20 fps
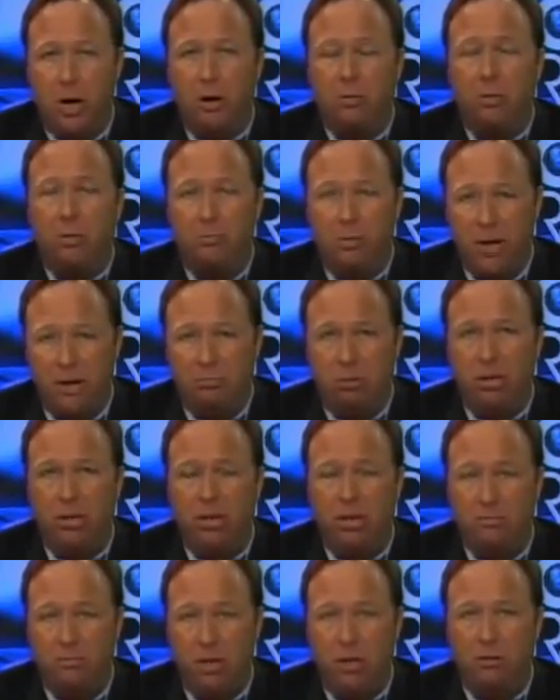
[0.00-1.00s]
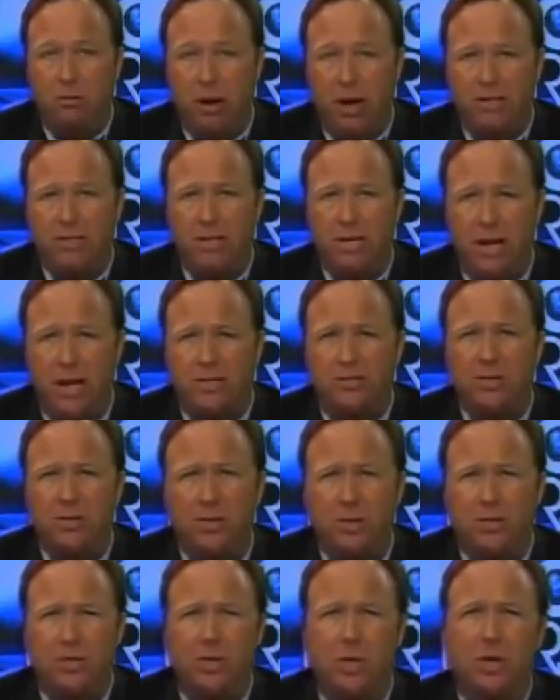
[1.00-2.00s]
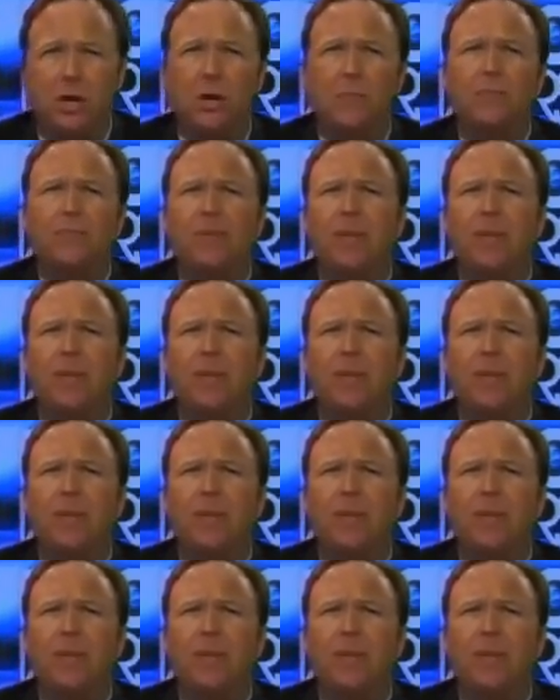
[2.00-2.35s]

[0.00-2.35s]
our republic and the Bill of Rights and Constitution.